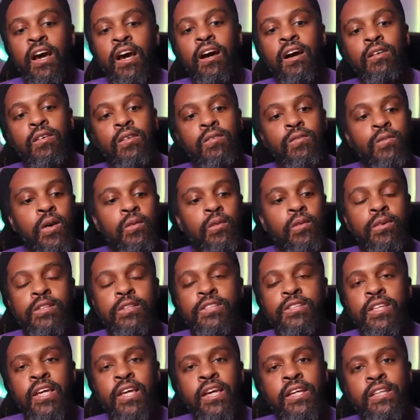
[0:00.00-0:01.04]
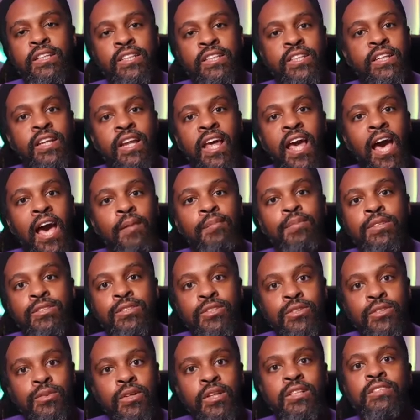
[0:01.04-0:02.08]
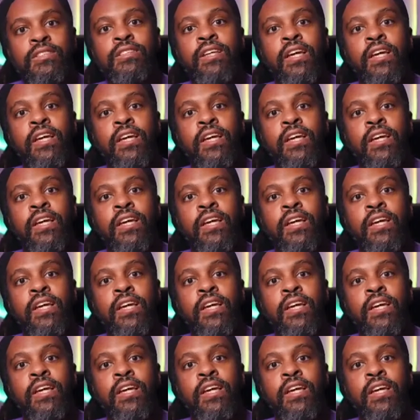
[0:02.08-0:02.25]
what we're saying didn't happen to us.